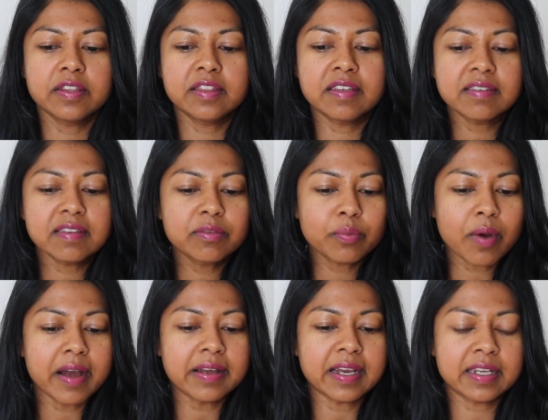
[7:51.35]
This is
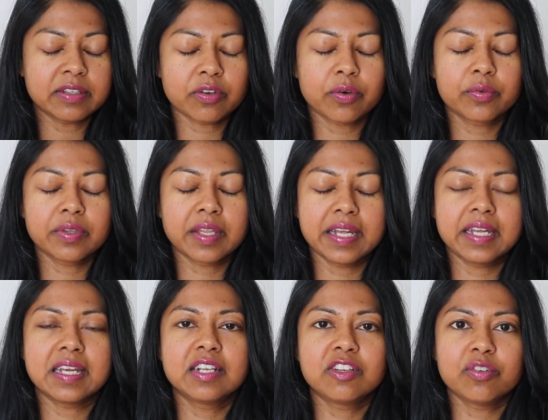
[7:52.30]
why I don't
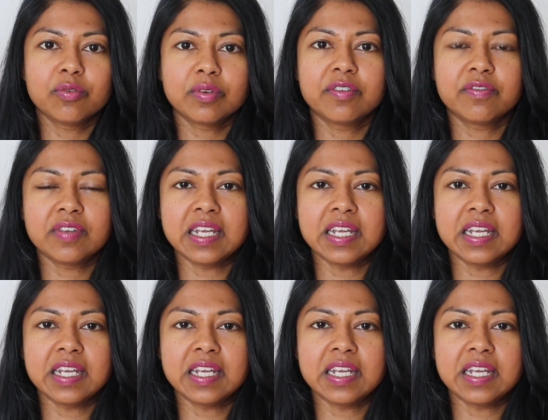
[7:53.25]
like intuitive